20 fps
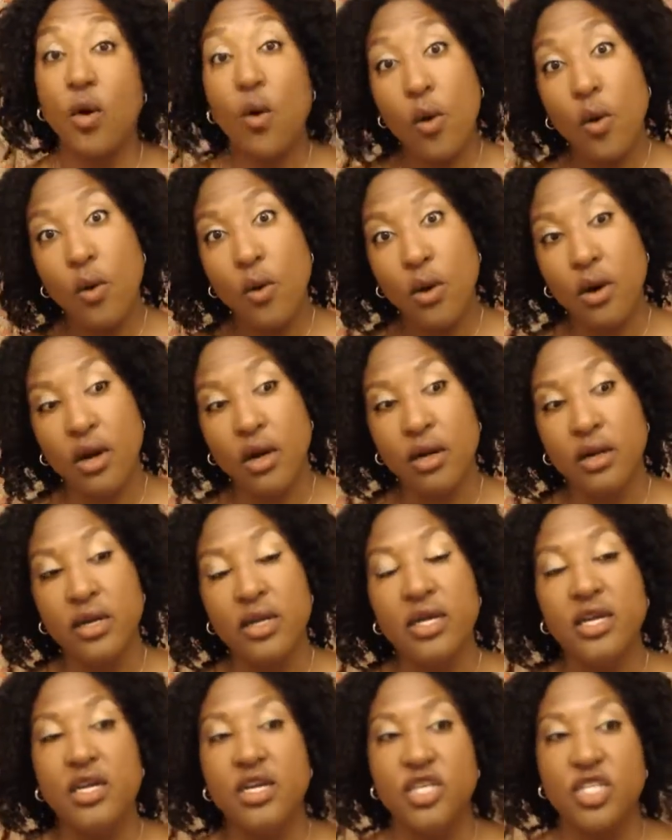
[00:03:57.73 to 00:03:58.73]
or
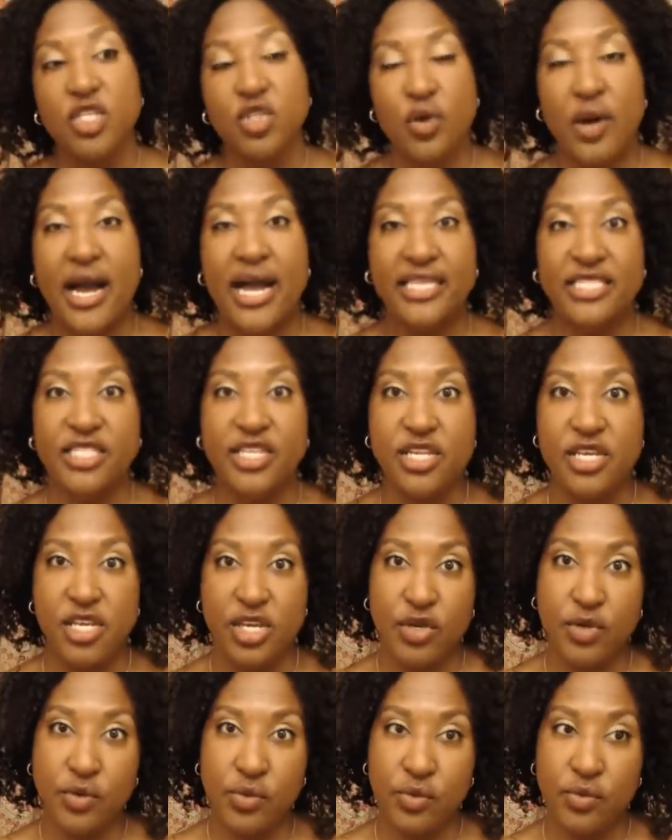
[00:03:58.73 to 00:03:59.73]
try to
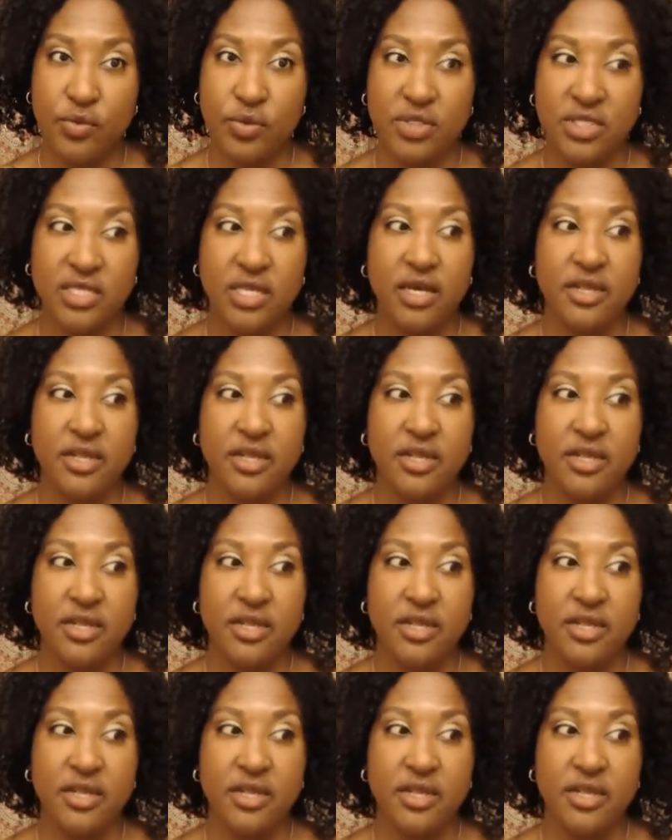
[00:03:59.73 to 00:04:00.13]
use